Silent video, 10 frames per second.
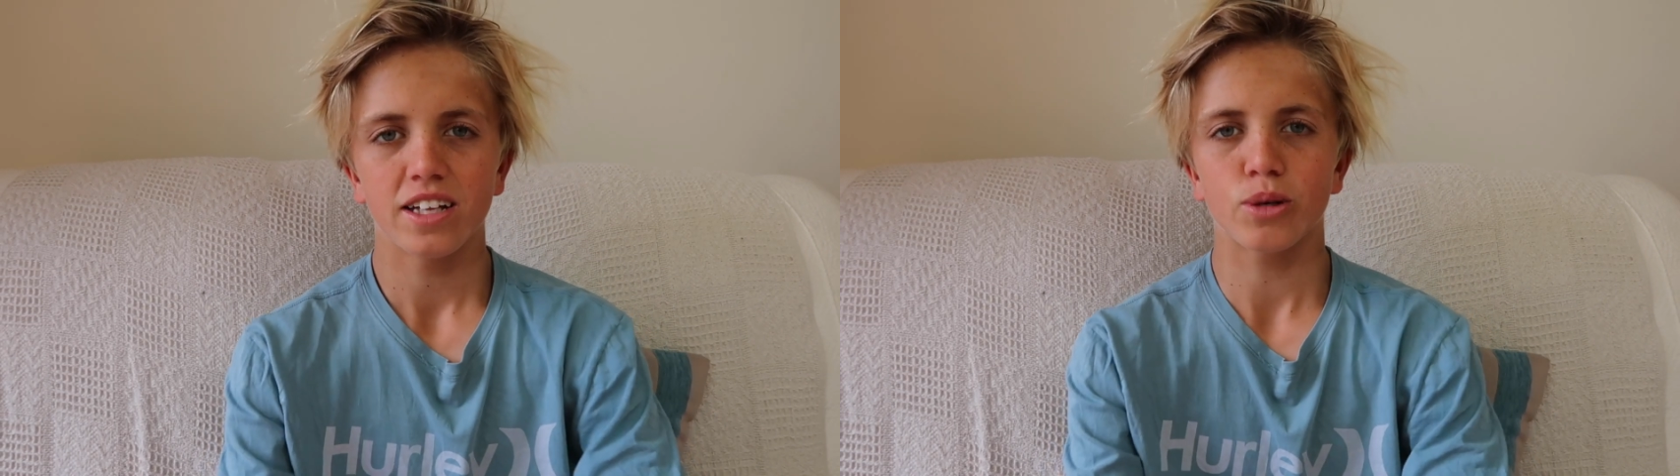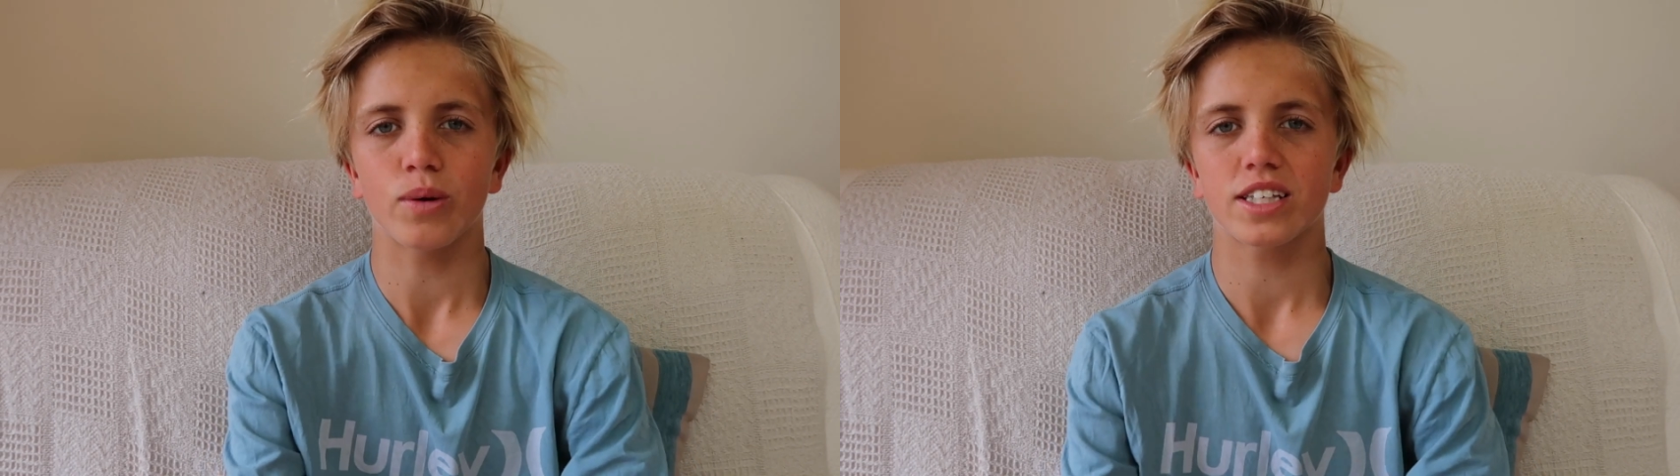
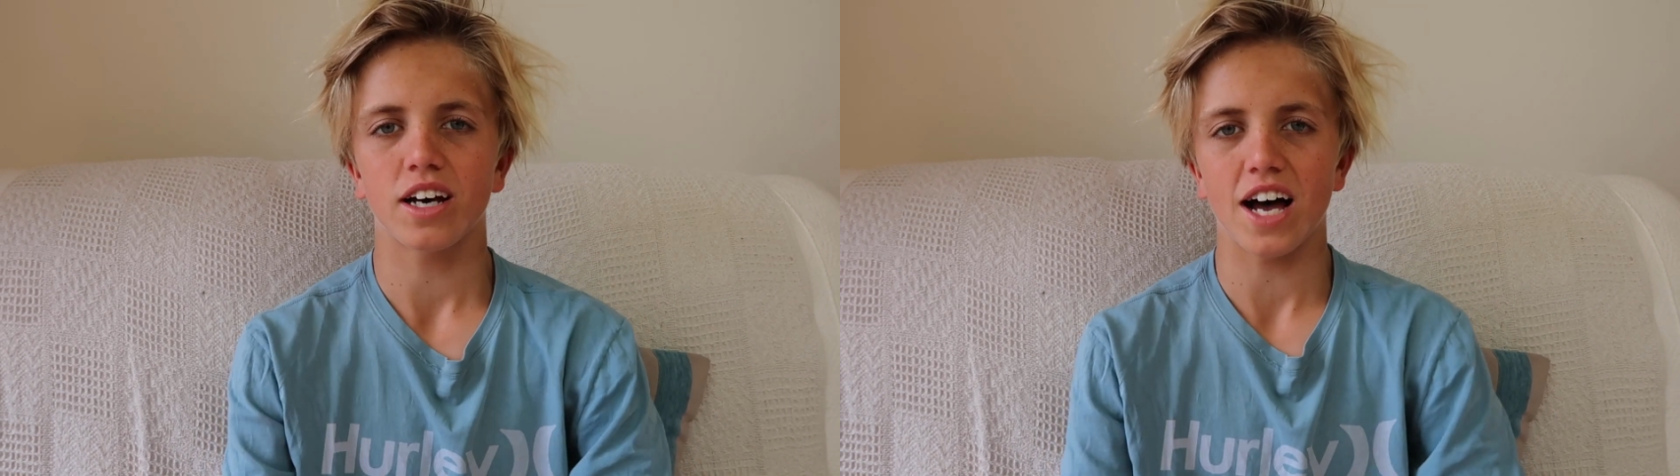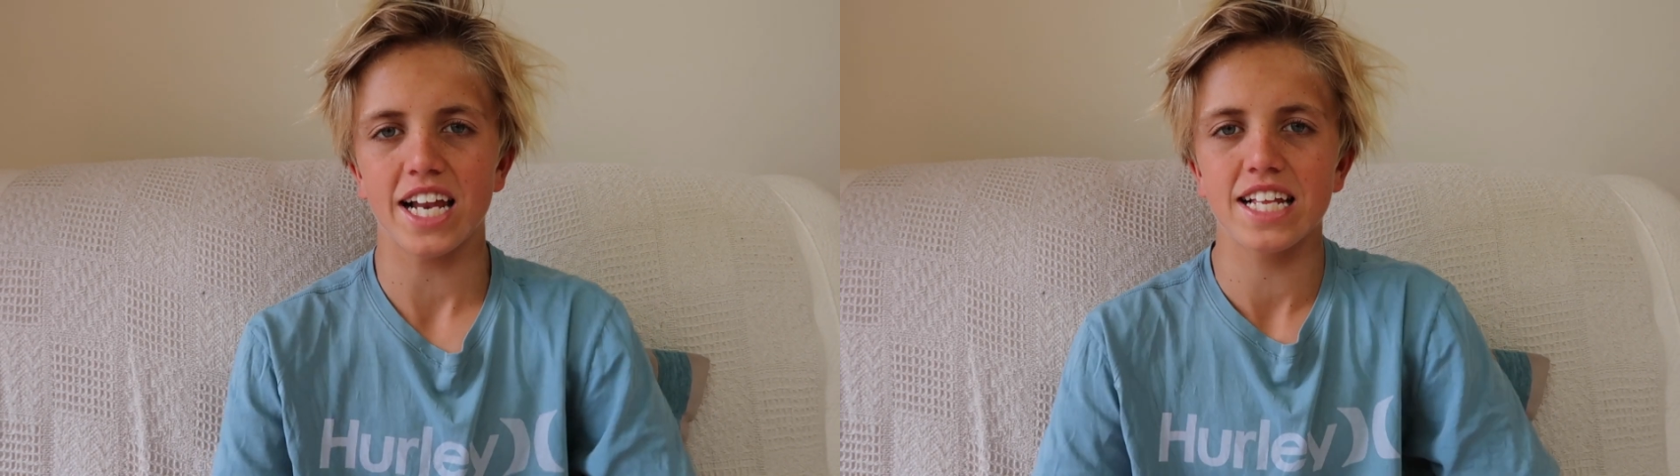to a
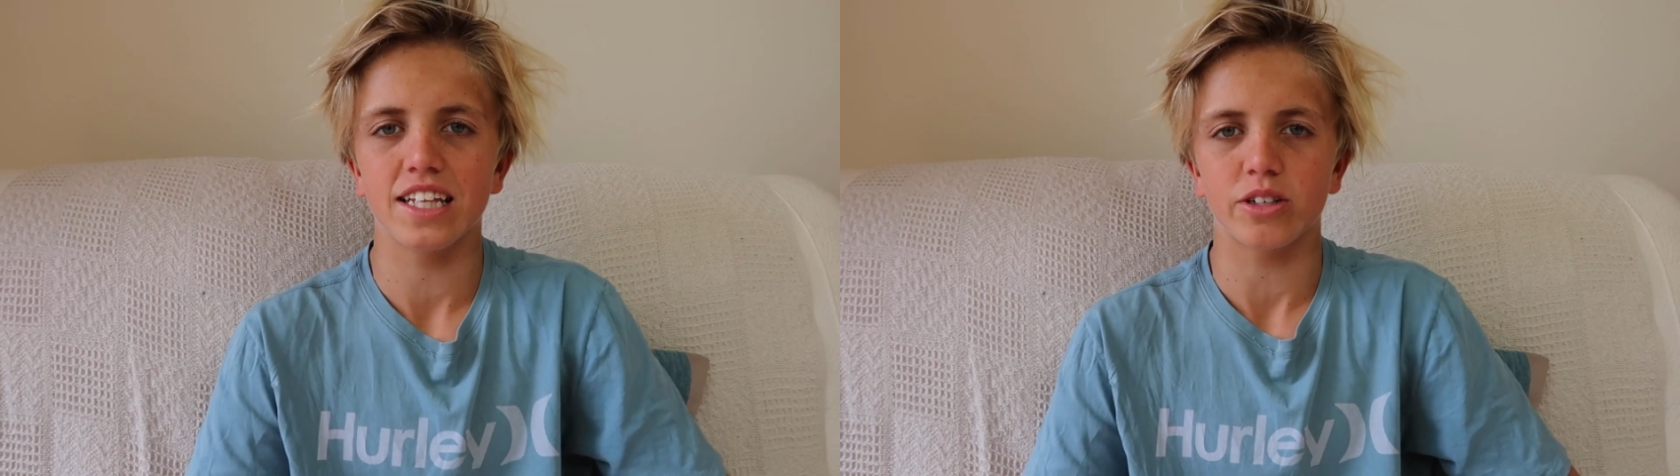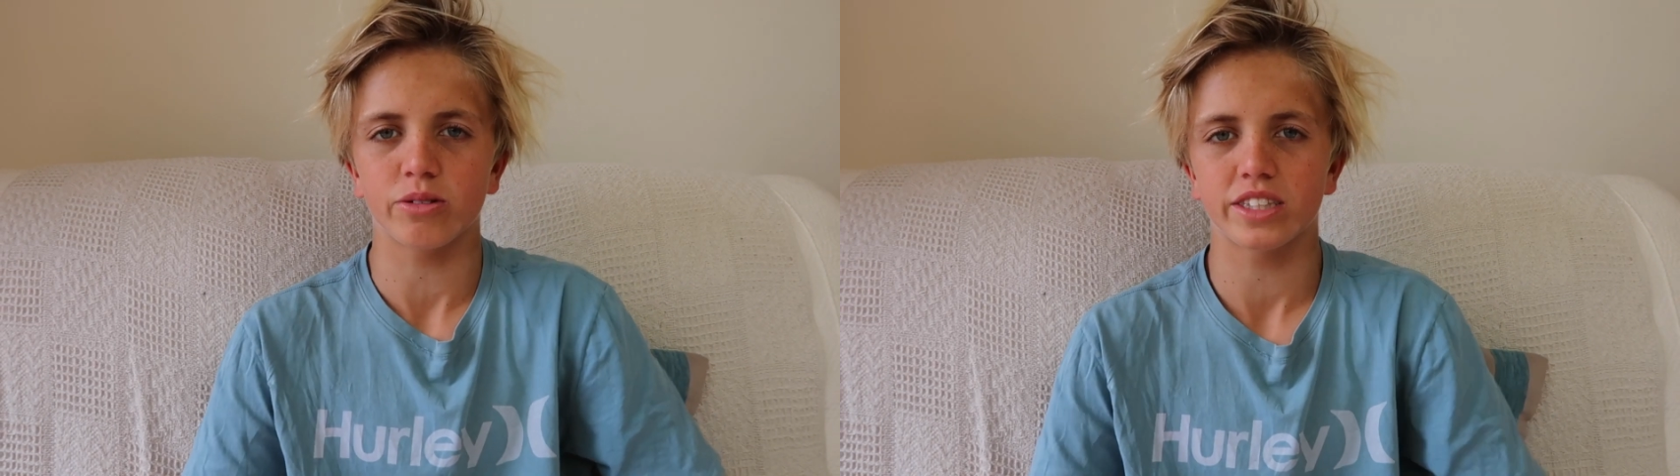tiny
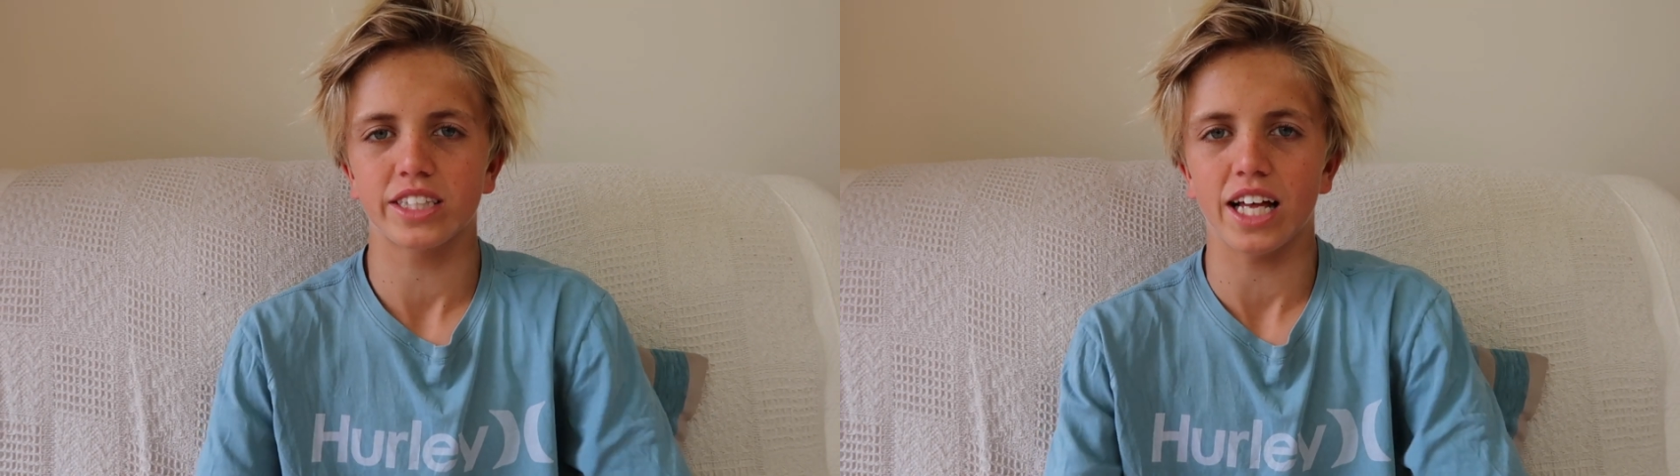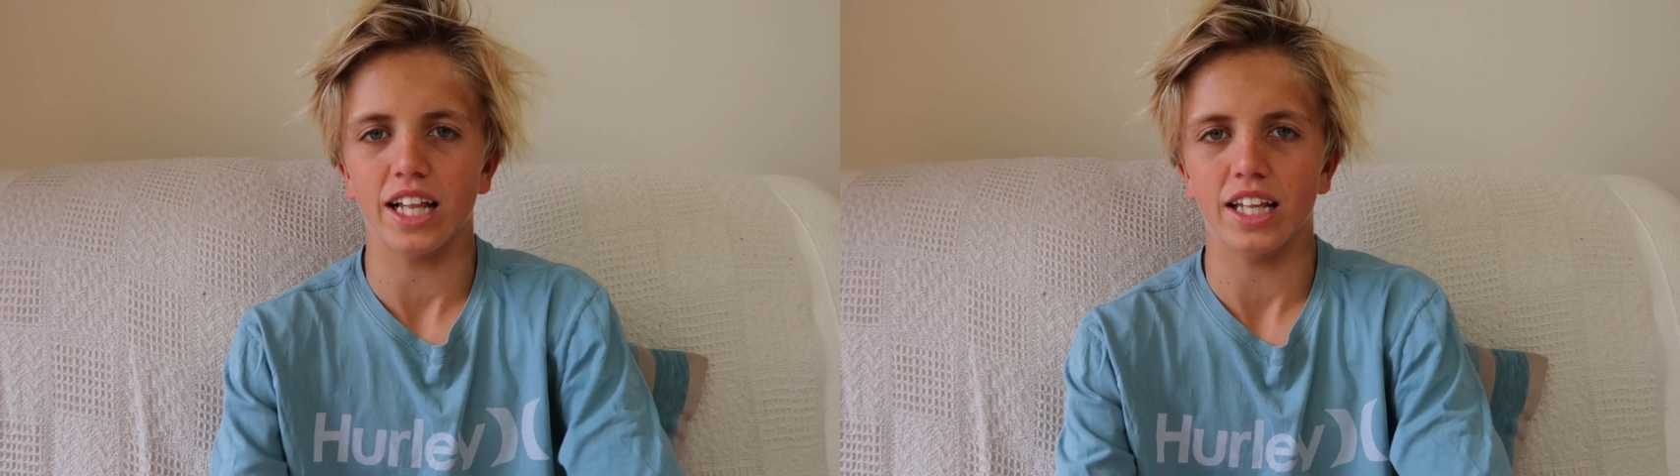little
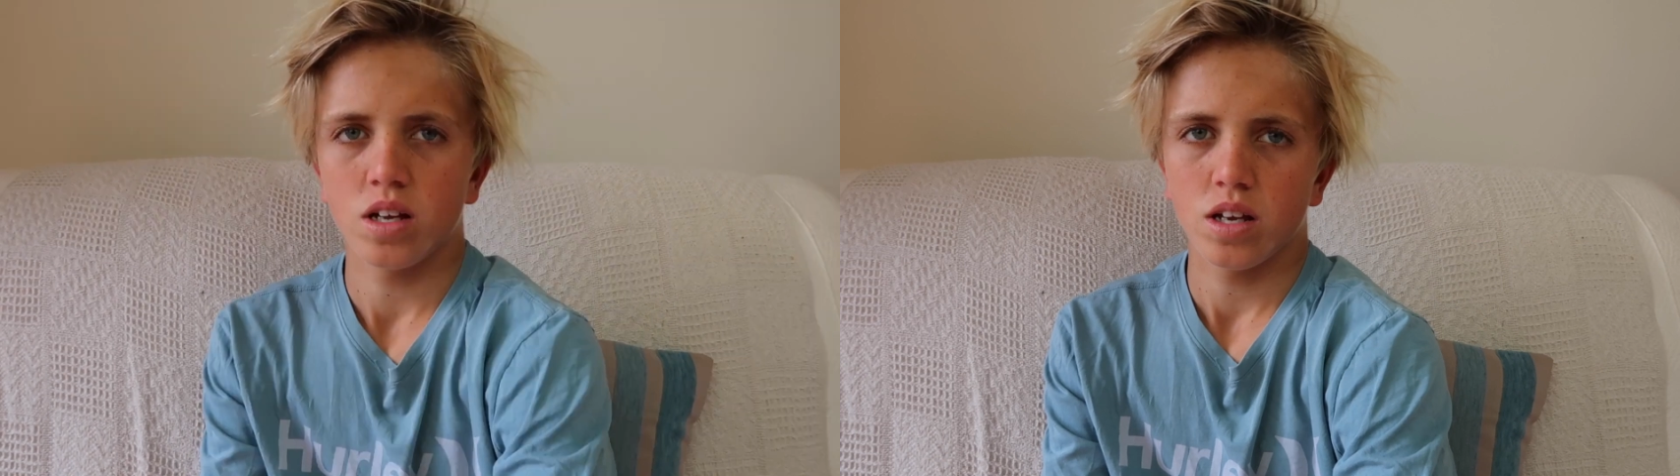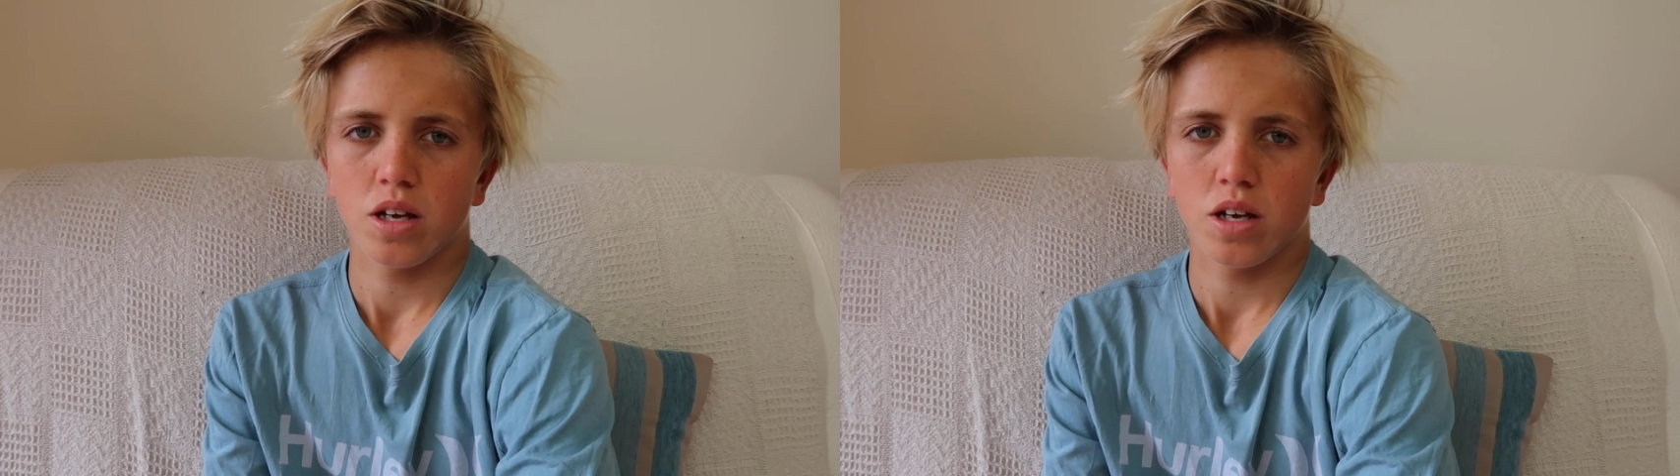cell.